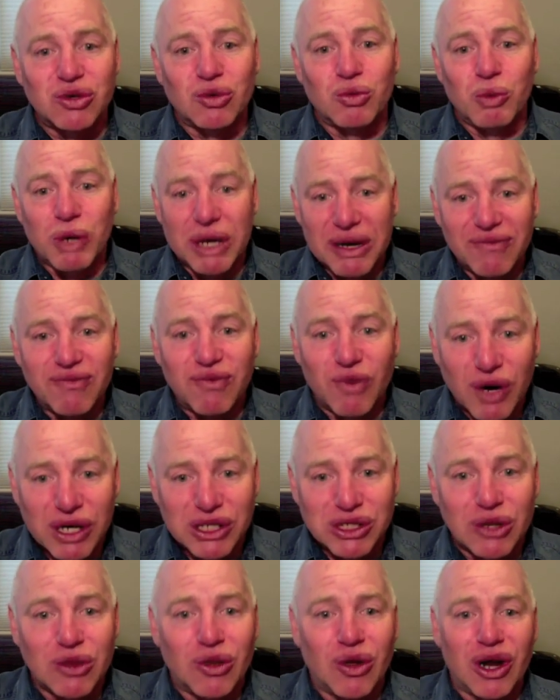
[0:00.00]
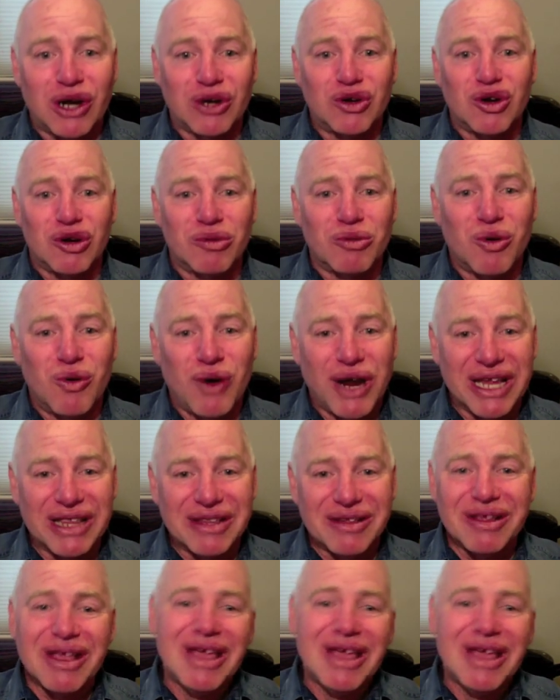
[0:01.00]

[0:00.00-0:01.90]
to reinforce a long term quit.